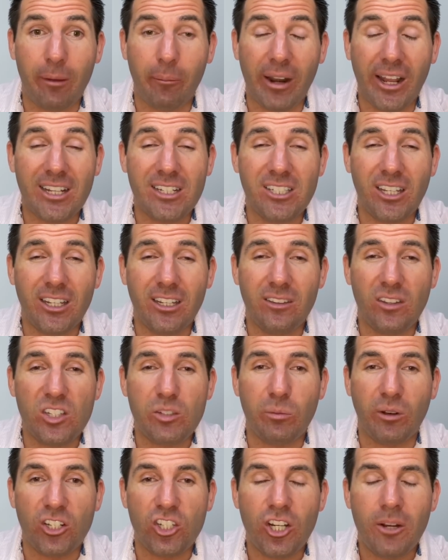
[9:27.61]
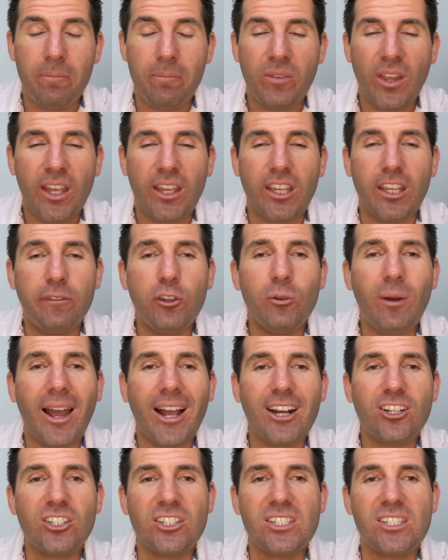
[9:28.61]
And I can tell you this much: if you
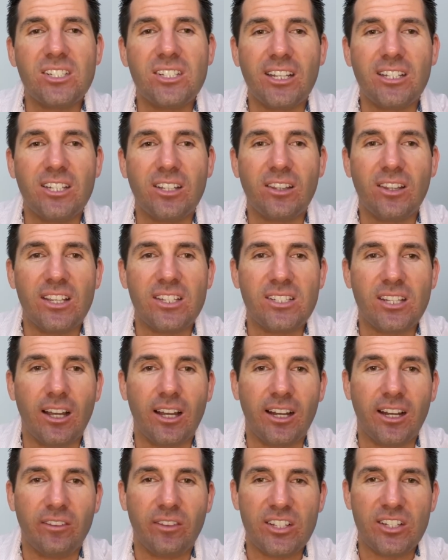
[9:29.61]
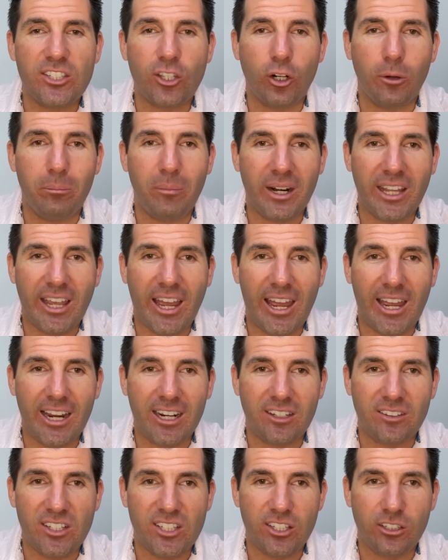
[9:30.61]
actually stick to this uh, this little money hack
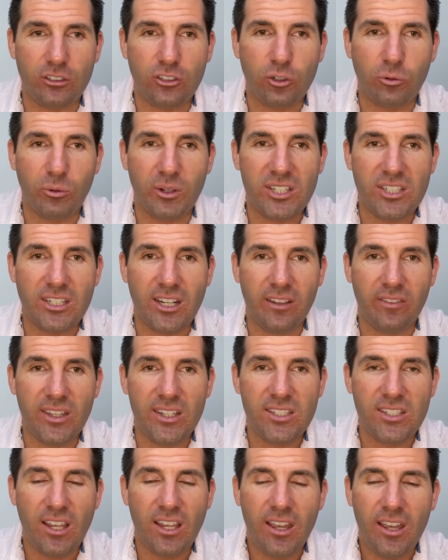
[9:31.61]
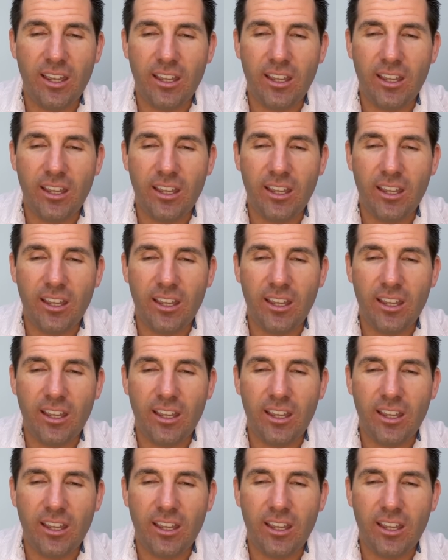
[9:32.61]
and this little twist on this,